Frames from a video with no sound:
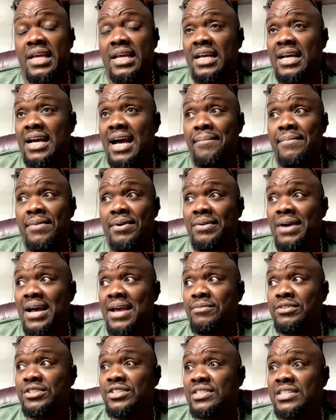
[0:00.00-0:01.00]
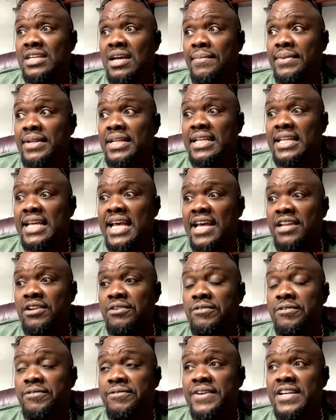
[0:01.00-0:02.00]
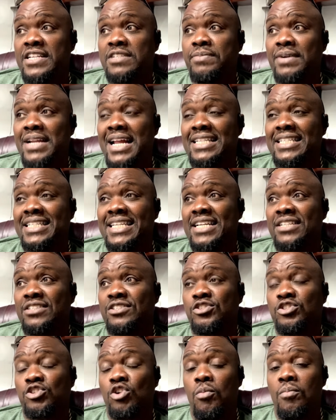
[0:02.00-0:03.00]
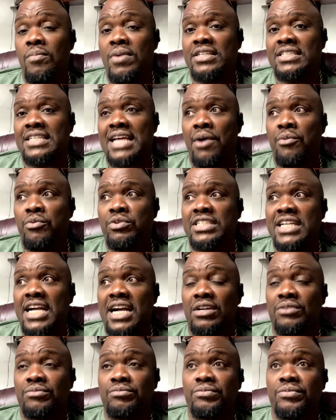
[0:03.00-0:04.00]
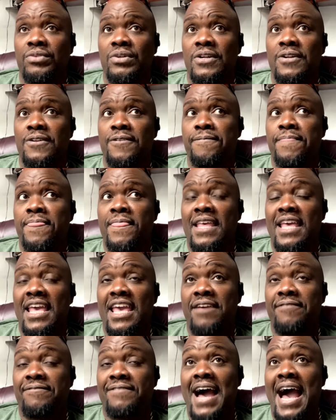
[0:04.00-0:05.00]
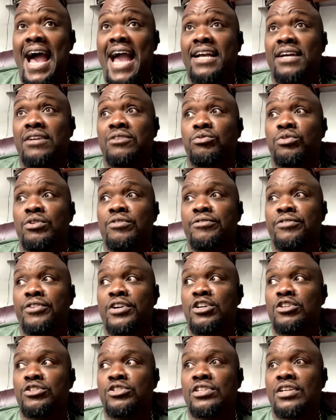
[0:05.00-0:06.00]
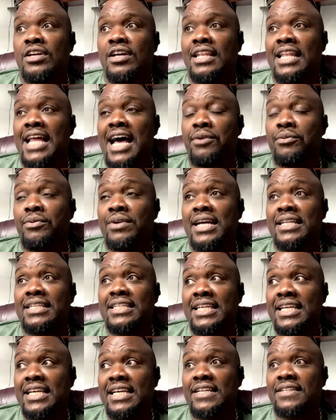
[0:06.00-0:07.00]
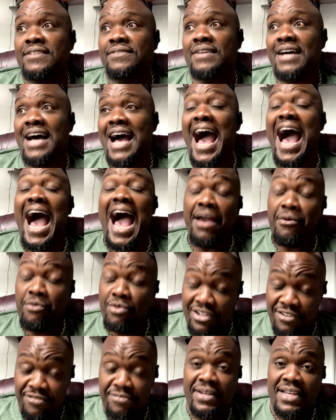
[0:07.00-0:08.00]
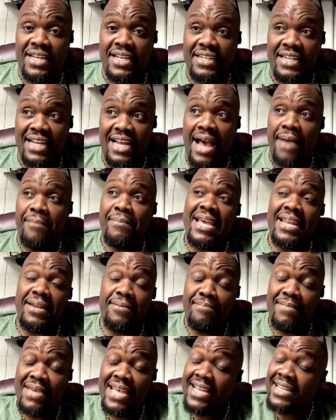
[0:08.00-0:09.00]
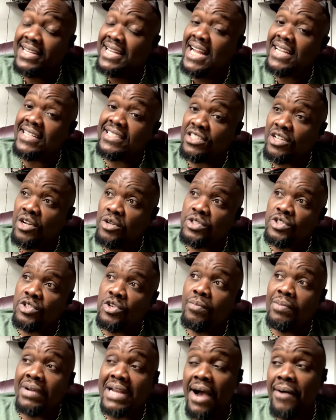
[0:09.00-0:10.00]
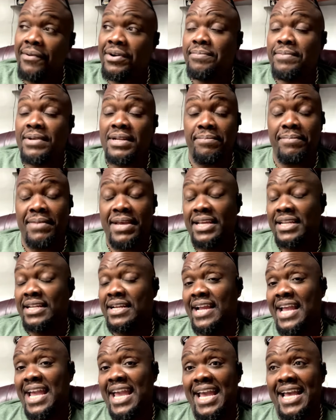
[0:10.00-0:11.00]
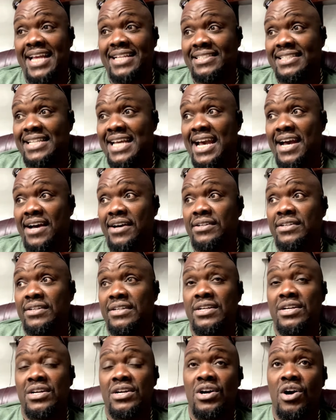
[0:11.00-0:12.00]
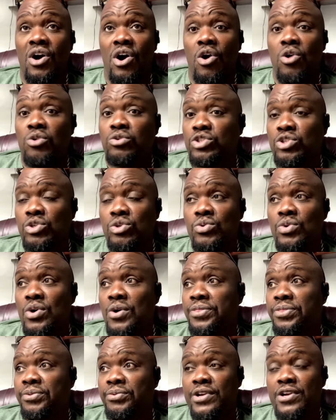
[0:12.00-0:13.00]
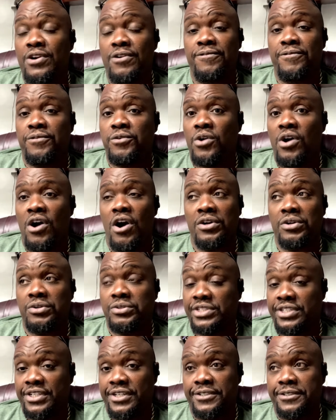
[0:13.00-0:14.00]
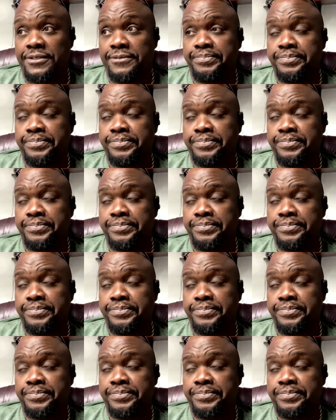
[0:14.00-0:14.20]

I mean, it was just coming in hand over fist, but I did so much. I wish I could, if I could reverse a lot of what I did, I would have been, I made $1 million in '02, but I would have been a millionaire hands down '02, '03, '04, all those years.